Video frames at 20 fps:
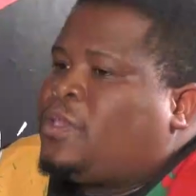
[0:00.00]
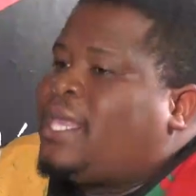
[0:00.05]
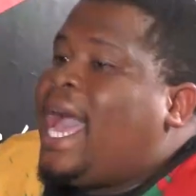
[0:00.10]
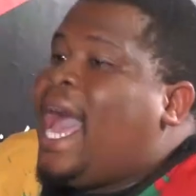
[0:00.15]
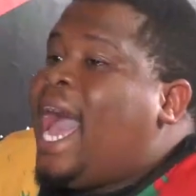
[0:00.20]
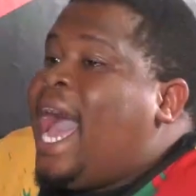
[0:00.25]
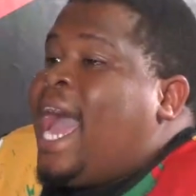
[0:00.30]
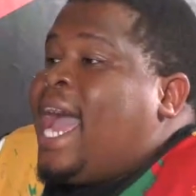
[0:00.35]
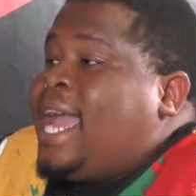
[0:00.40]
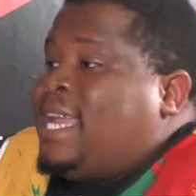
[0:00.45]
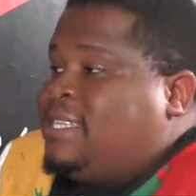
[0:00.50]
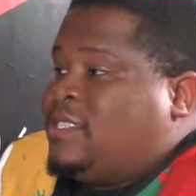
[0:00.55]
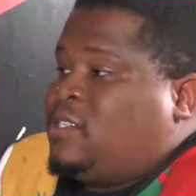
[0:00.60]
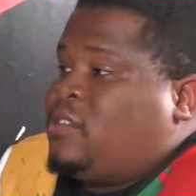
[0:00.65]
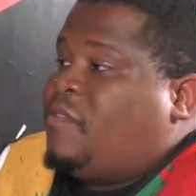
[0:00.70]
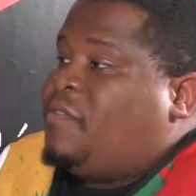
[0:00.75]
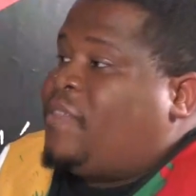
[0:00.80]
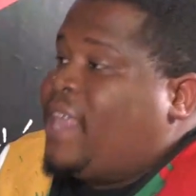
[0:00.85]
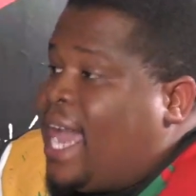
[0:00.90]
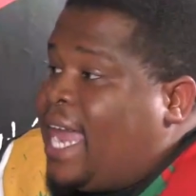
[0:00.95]
the eyes
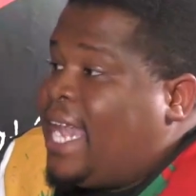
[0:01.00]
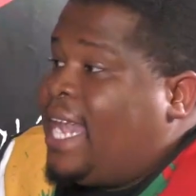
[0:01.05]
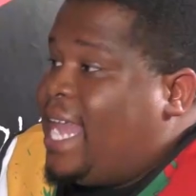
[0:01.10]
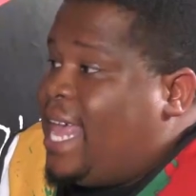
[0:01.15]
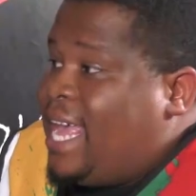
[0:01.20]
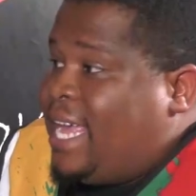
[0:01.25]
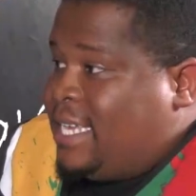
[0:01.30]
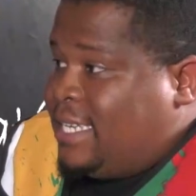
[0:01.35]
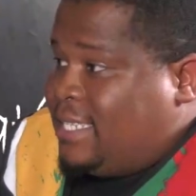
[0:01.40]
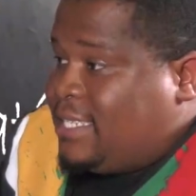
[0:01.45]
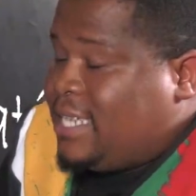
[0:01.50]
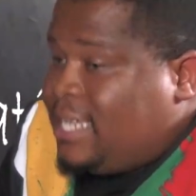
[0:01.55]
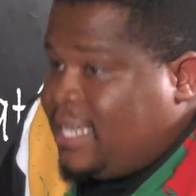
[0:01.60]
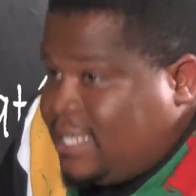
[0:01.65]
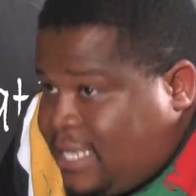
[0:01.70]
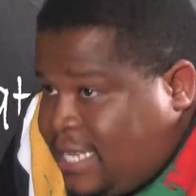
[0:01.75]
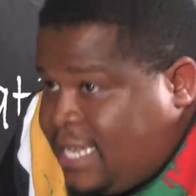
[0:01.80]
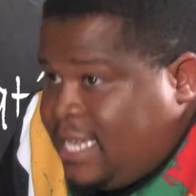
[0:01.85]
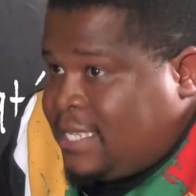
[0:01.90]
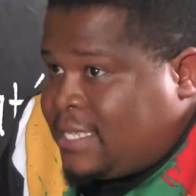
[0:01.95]
of the unlearned,
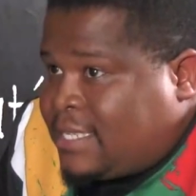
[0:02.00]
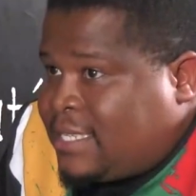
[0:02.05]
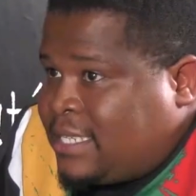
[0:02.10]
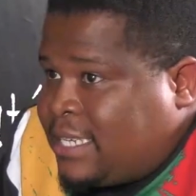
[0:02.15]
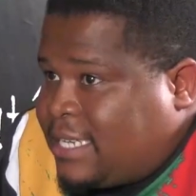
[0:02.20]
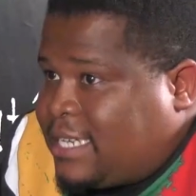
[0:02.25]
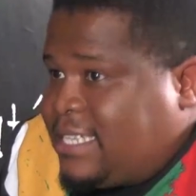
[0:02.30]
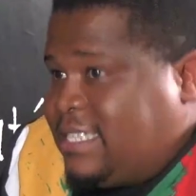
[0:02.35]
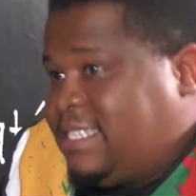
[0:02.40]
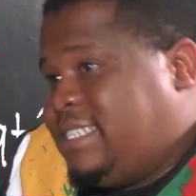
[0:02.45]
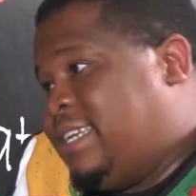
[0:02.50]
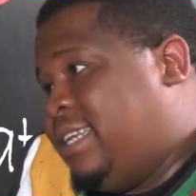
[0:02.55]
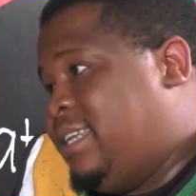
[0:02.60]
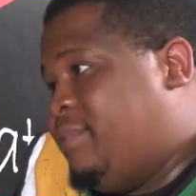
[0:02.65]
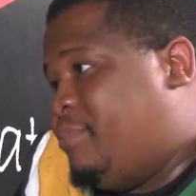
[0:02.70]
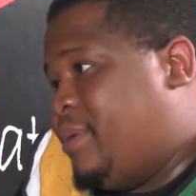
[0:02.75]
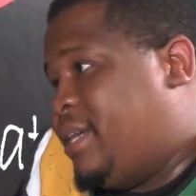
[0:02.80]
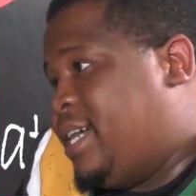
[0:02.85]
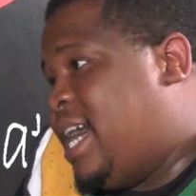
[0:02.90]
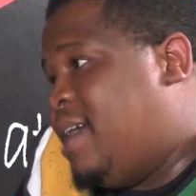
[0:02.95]
it is
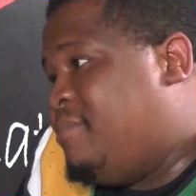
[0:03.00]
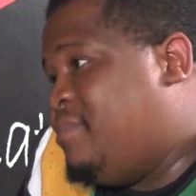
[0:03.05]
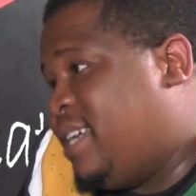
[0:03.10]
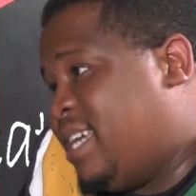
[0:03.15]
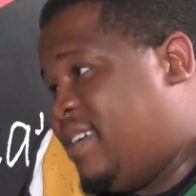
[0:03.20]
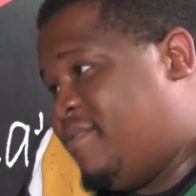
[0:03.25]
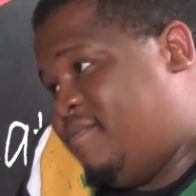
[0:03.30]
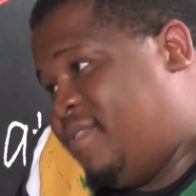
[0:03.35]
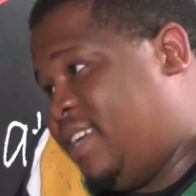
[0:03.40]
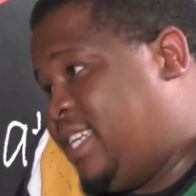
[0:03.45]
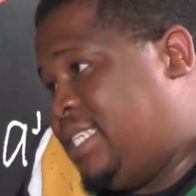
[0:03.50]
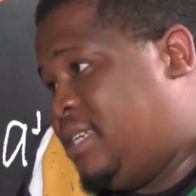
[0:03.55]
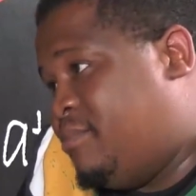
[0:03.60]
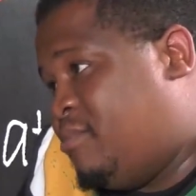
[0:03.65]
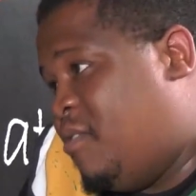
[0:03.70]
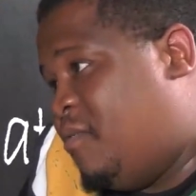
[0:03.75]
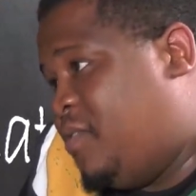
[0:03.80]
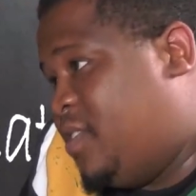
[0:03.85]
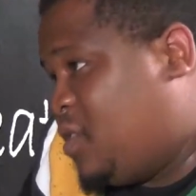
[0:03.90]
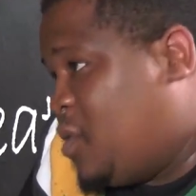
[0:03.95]
increasingly becoming a
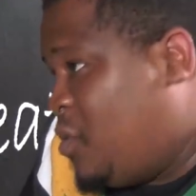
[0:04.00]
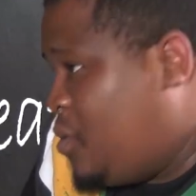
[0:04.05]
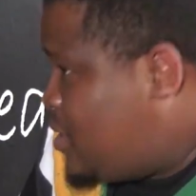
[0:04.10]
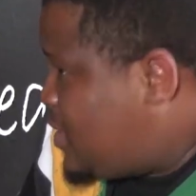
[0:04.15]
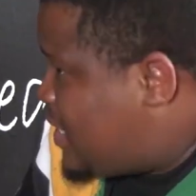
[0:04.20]
victim of its own